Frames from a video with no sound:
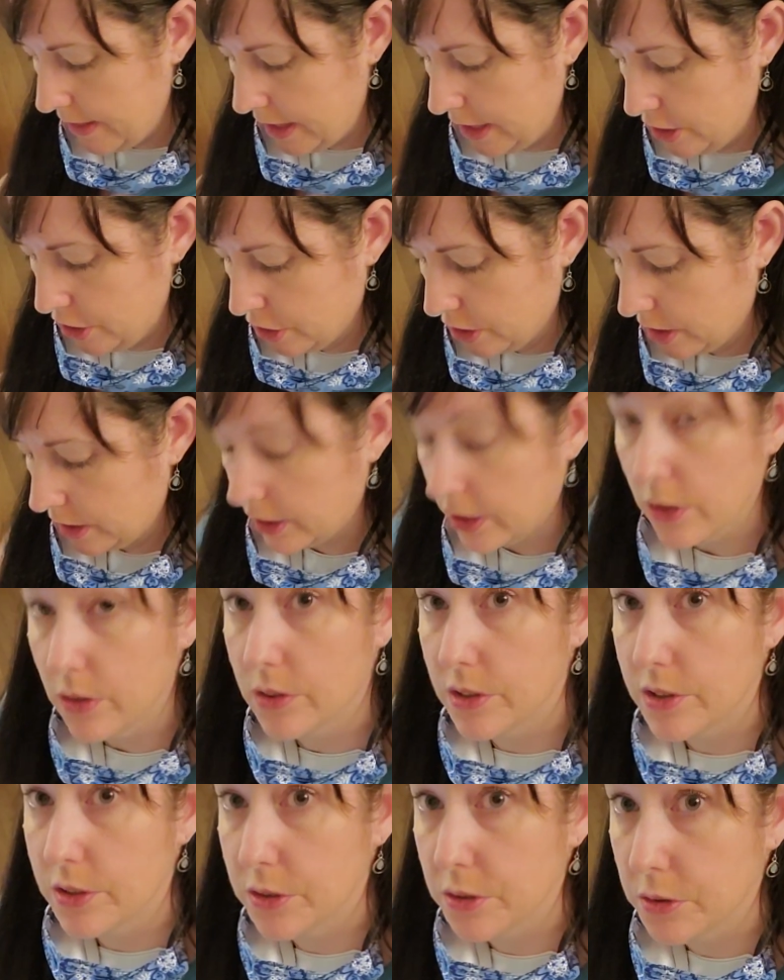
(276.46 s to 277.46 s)
then you're going to go
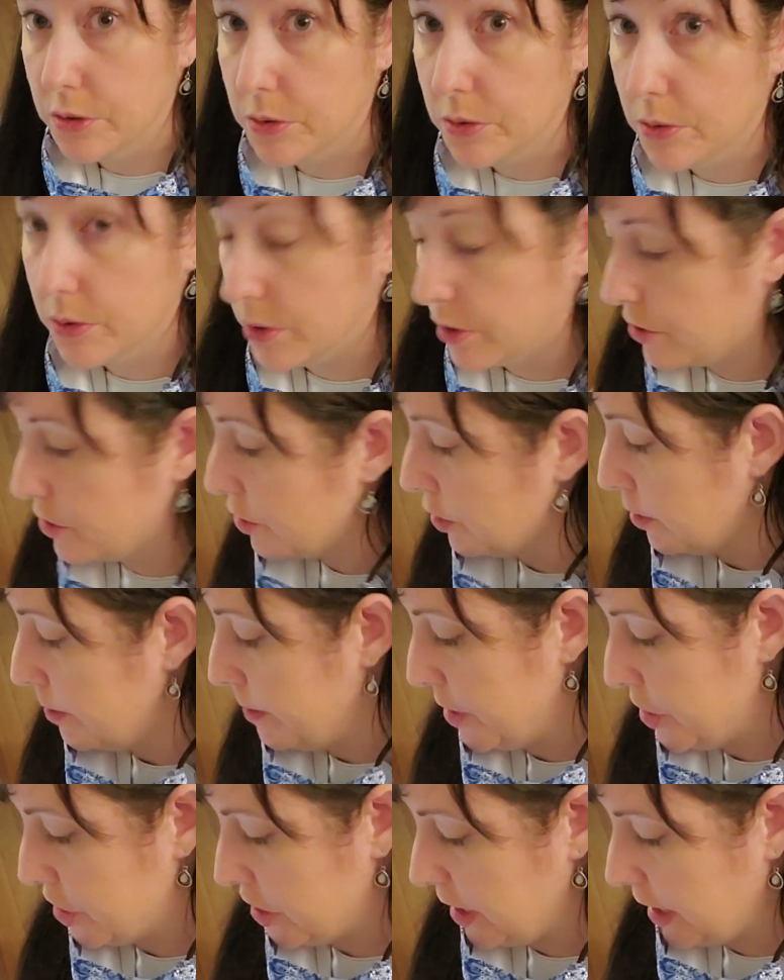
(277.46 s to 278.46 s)
to your sewing
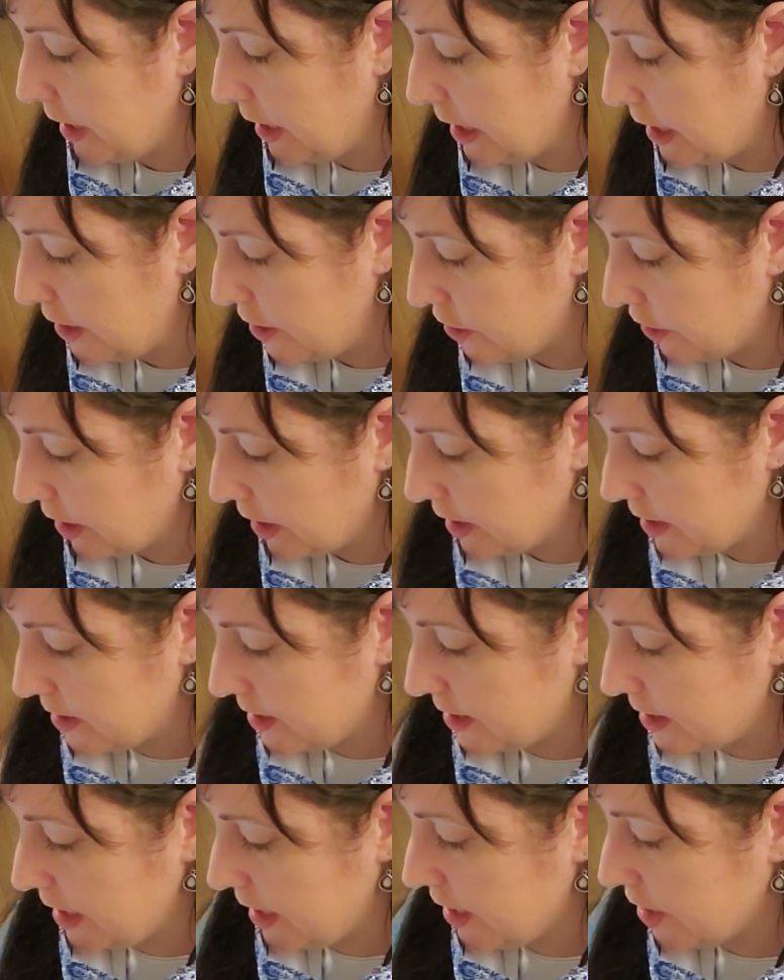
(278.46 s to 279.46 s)
machine and you're going to
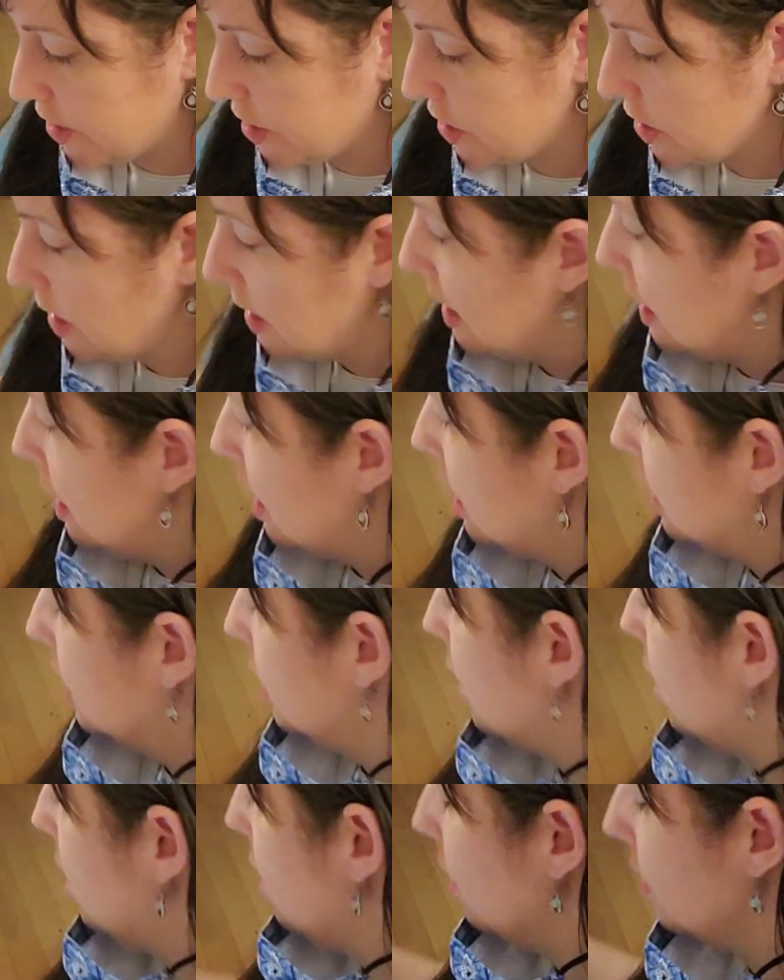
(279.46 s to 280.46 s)
stitch
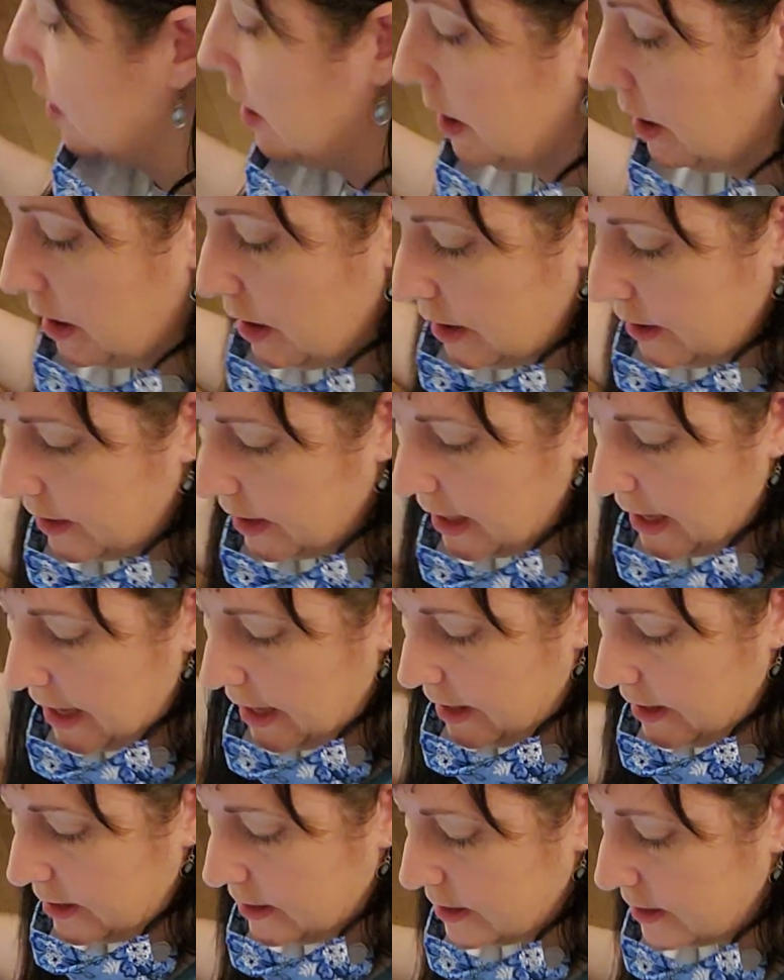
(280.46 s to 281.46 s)
along the
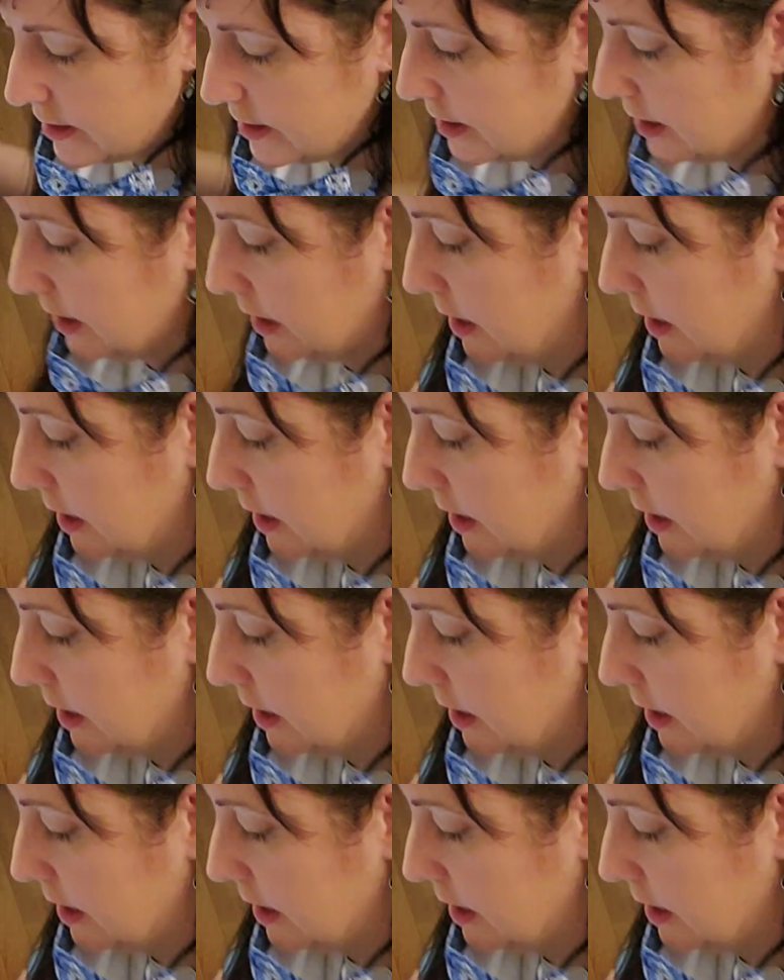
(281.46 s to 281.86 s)
ends,